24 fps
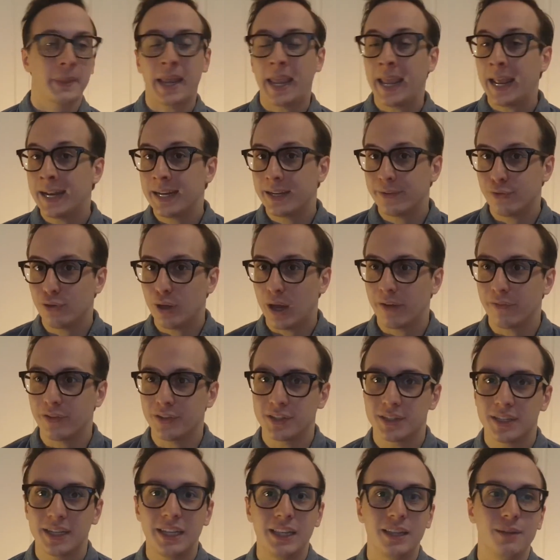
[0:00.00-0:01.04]
And if you haven't
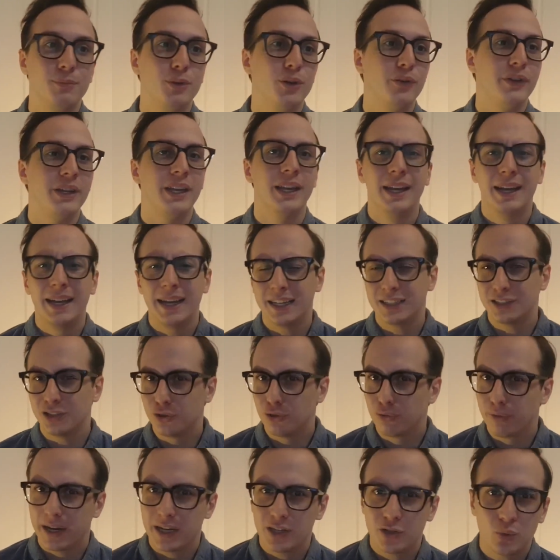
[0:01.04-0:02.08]
seen the movie, it's a
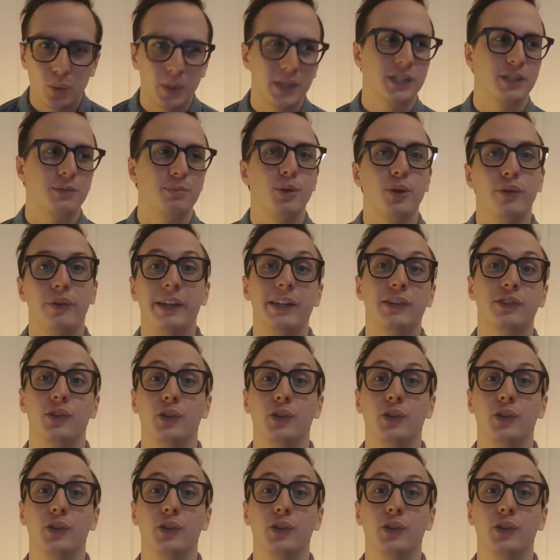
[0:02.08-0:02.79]
great twist movie,